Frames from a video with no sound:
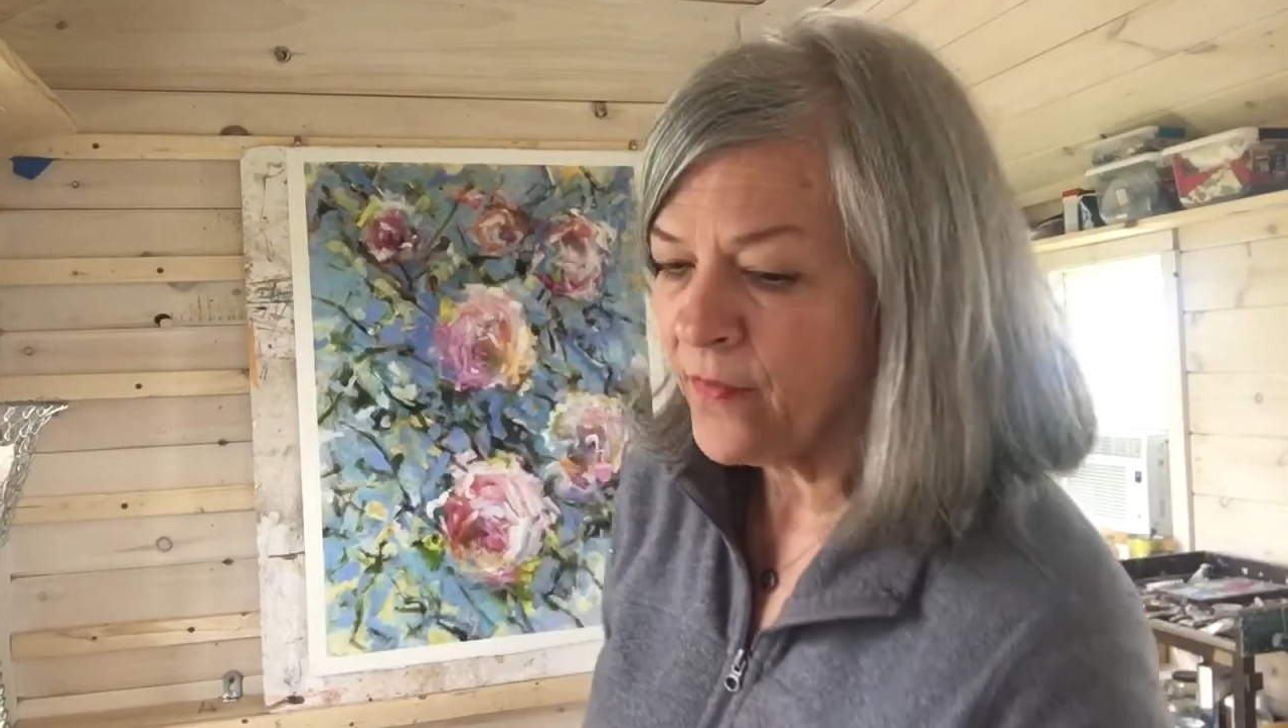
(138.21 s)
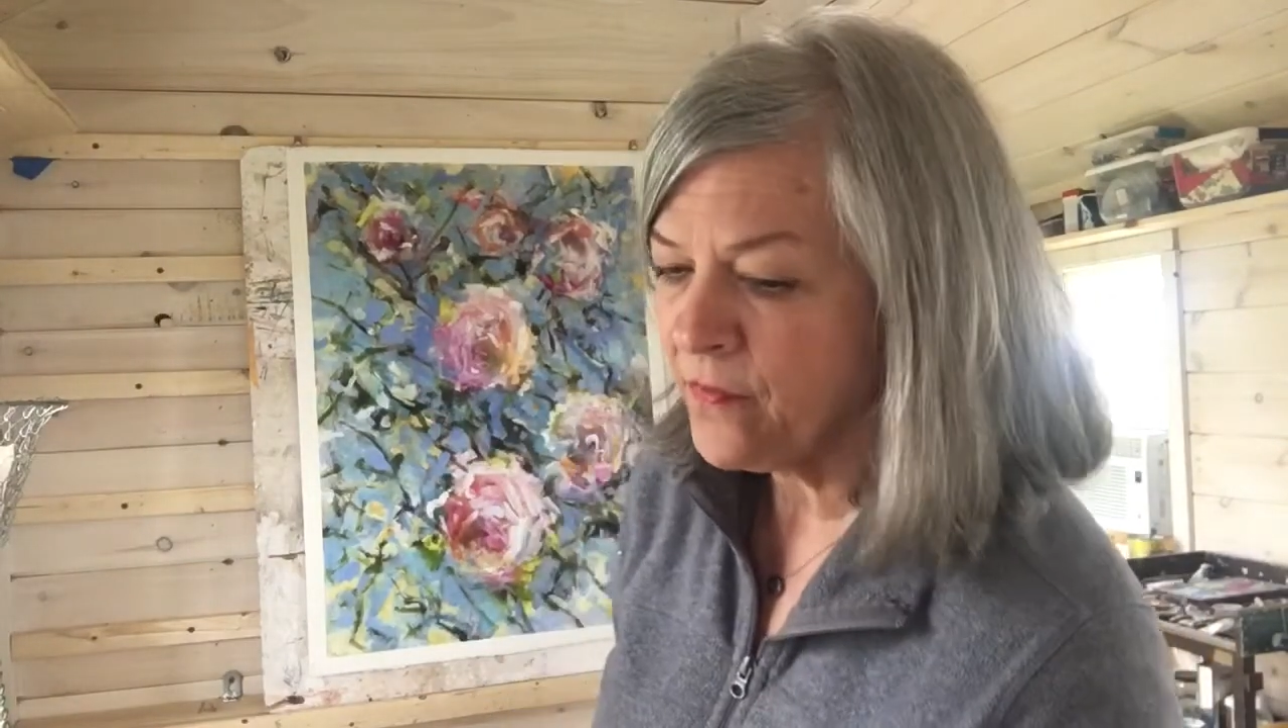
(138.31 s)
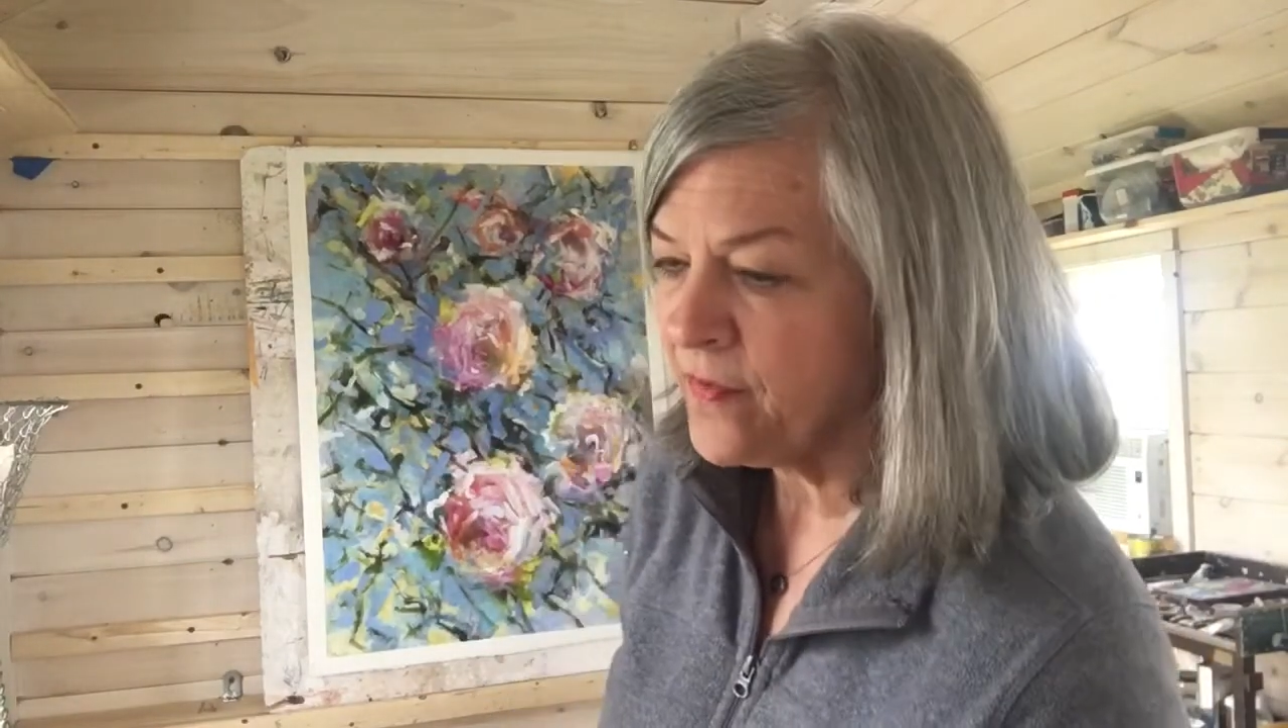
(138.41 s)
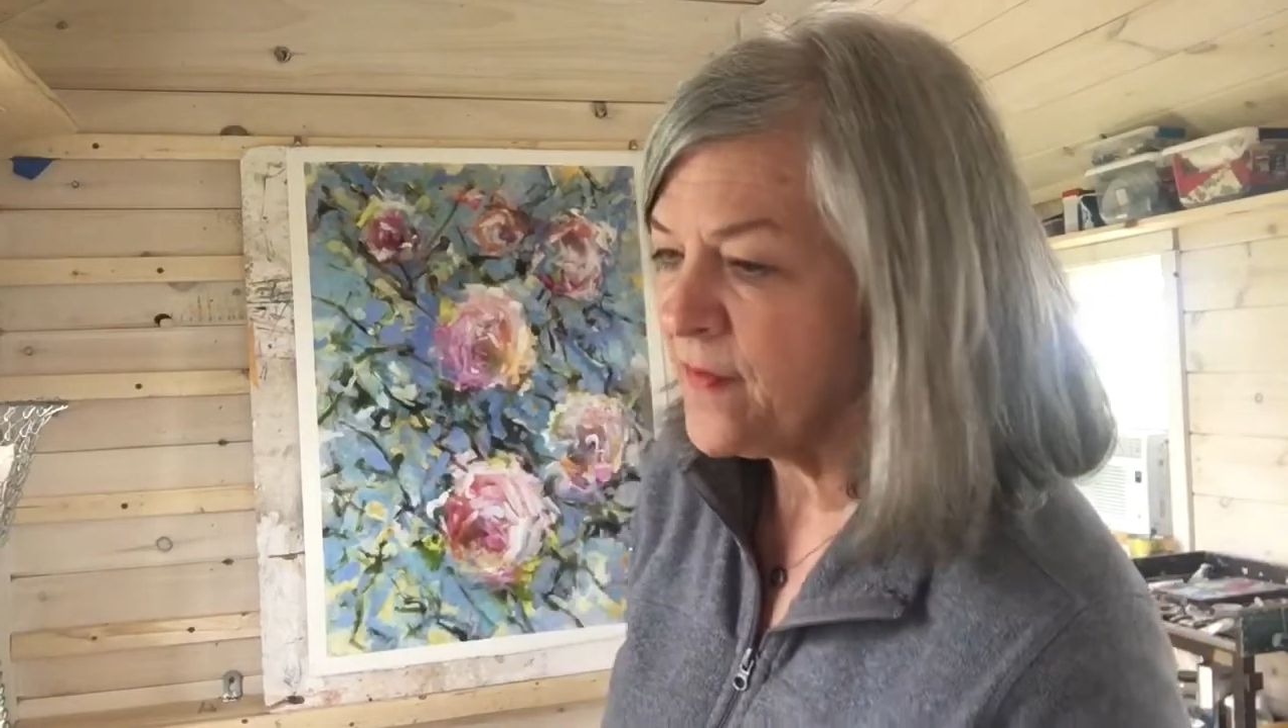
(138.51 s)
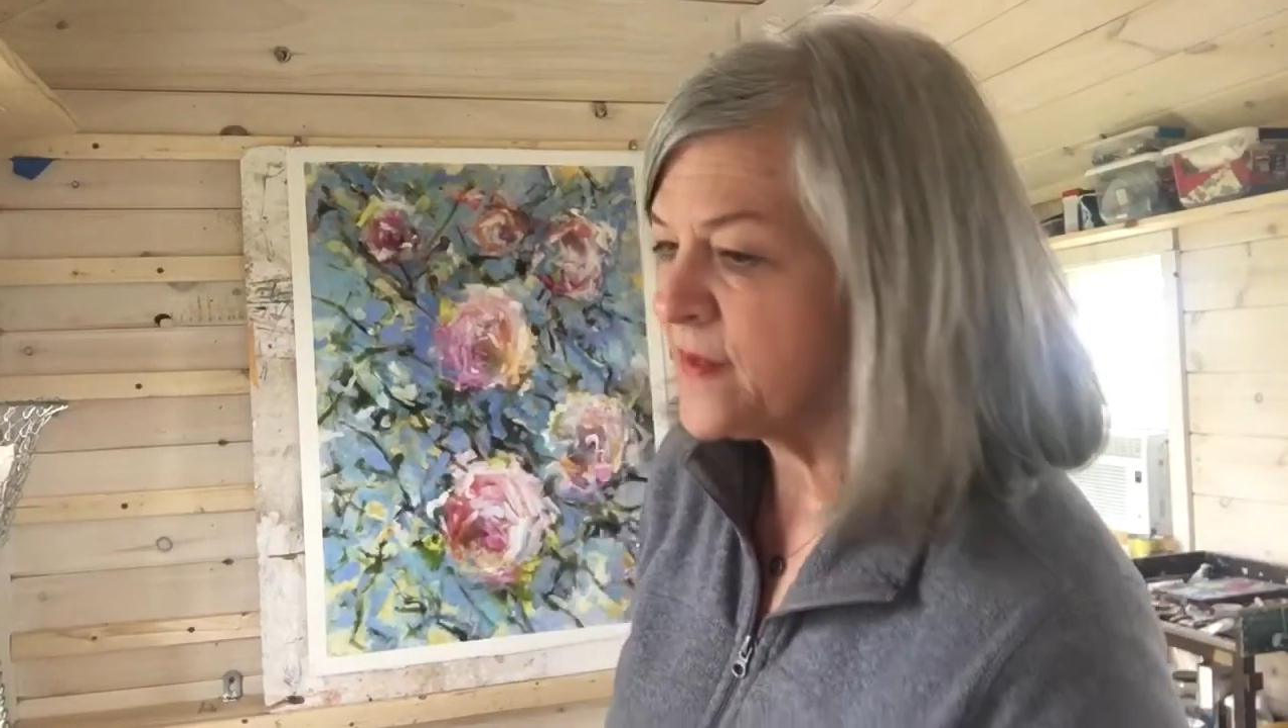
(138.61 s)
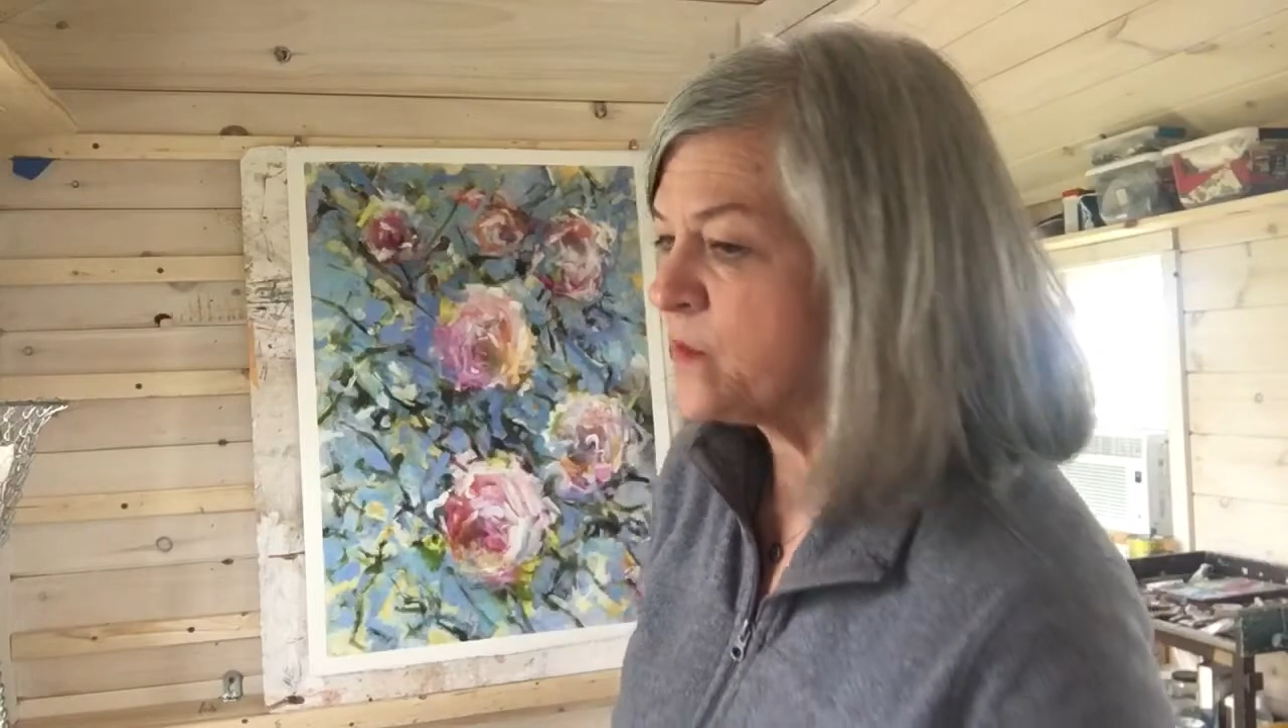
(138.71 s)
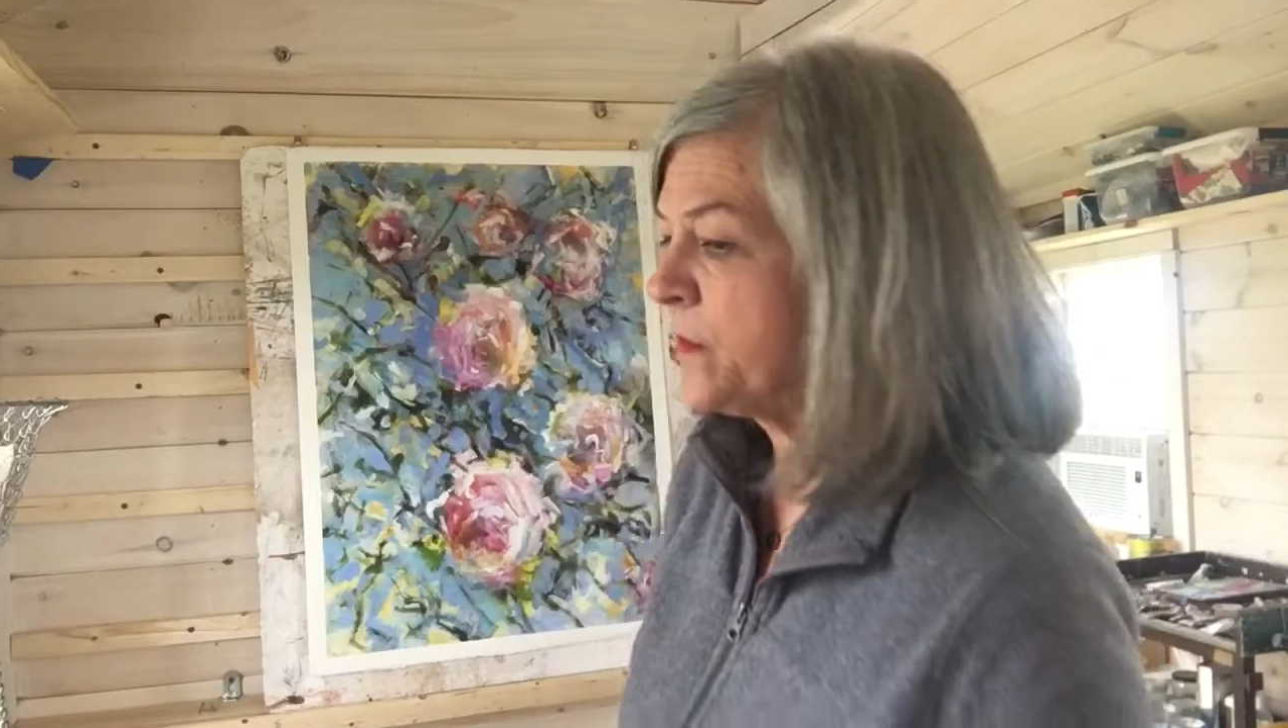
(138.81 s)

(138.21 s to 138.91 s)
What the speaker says: thing that's really